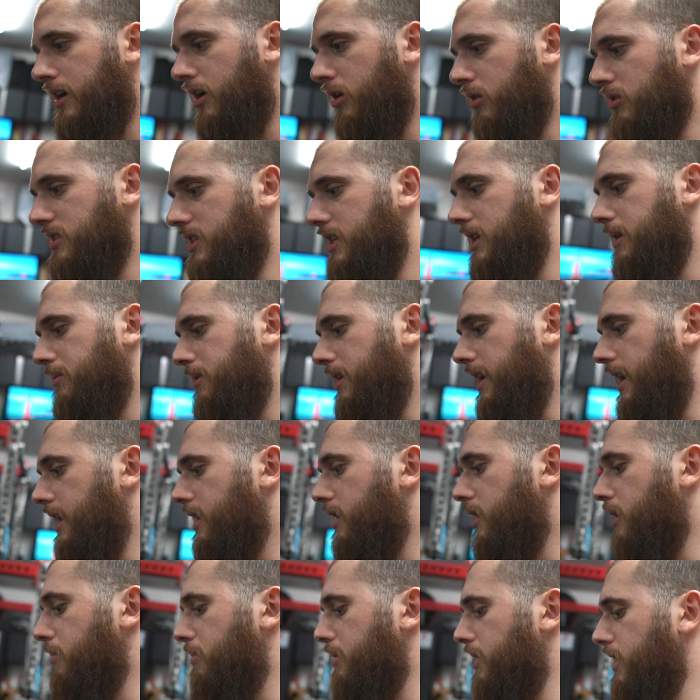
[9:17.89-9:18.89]
Always keep your head
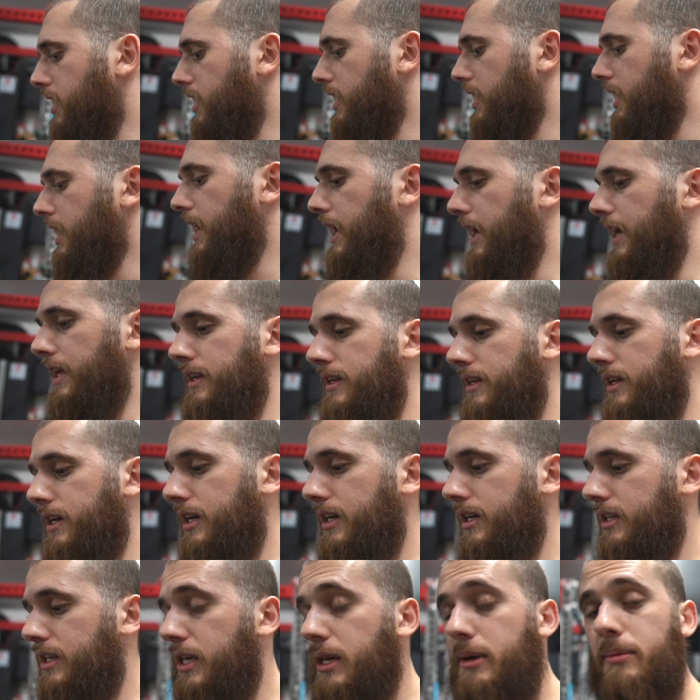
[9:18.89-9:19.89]
up and
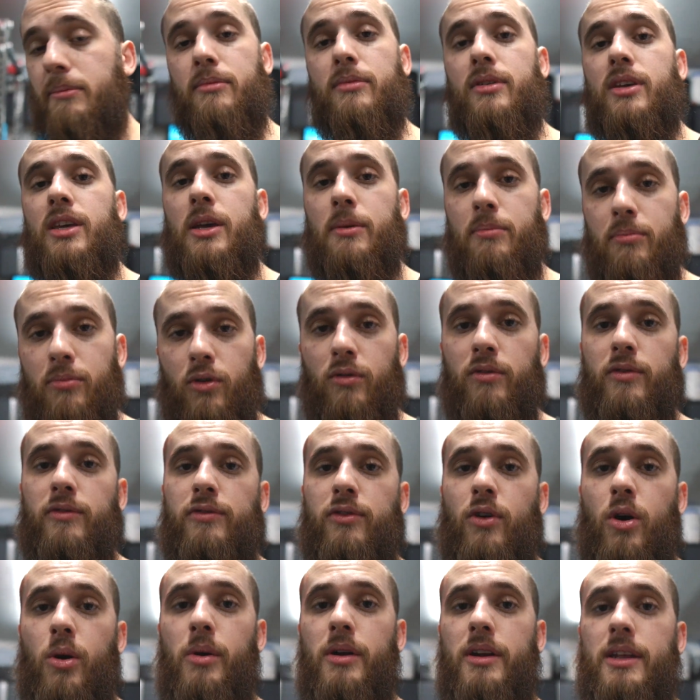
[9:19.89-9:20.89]
keep moving
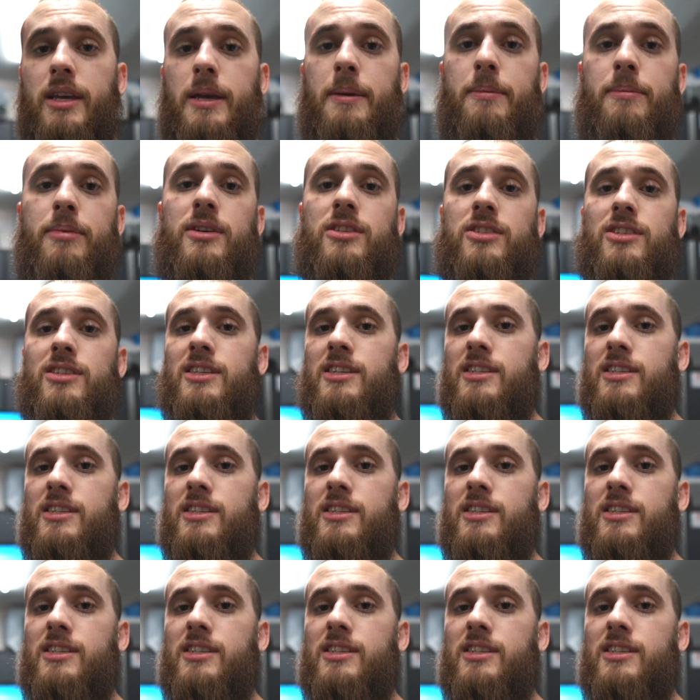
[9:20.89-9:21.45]
forward, keep pushing